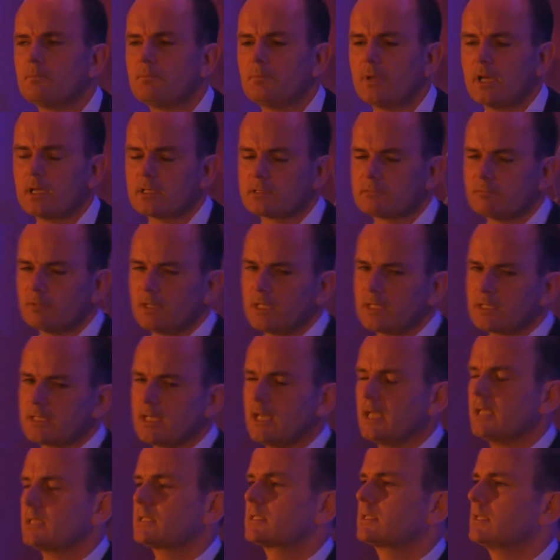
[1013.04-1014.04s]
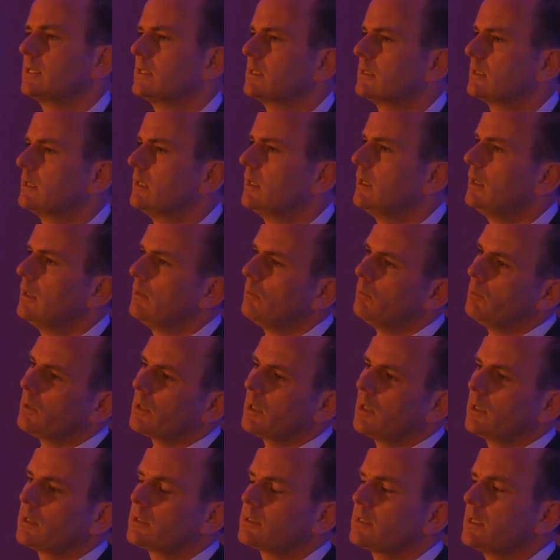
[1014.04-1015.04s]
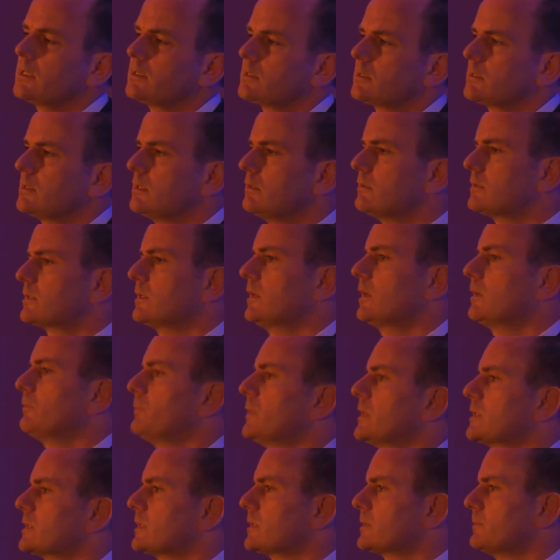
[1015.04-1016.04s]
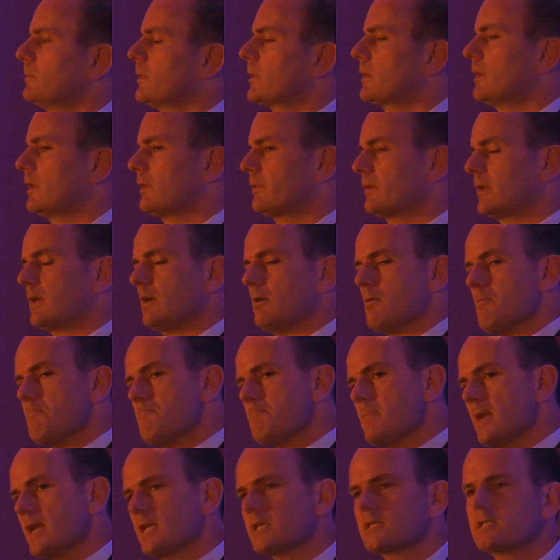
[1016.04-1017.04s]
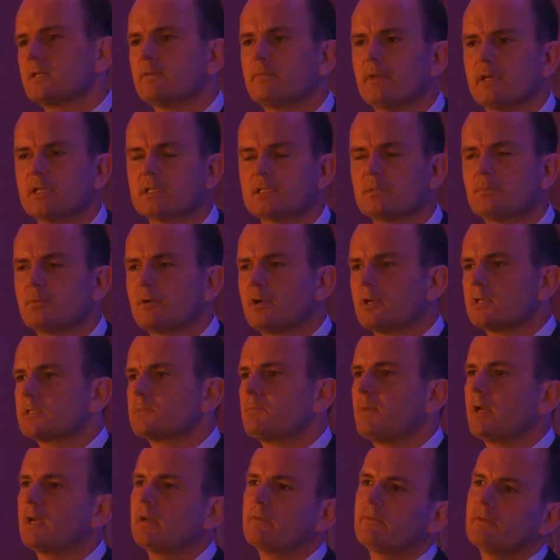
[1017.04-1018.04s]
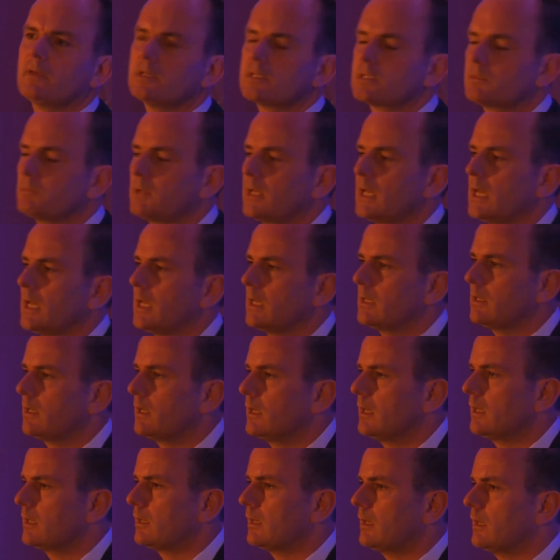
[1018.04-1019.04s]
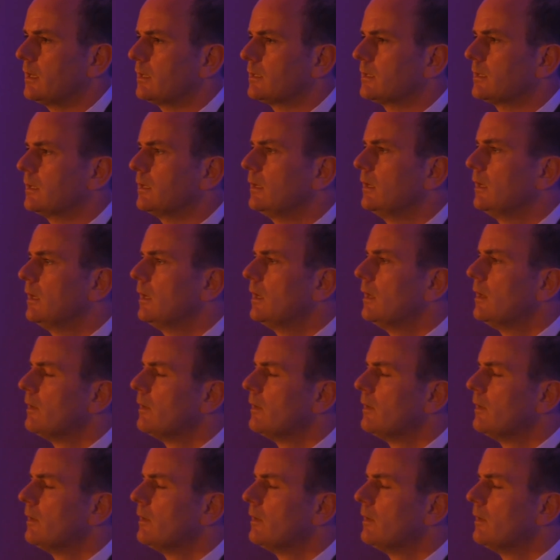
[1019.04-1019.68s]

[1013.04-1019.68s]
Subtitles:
has really tested what I see as a two-sided business model. I think there are massive enterprise benefits to be had here.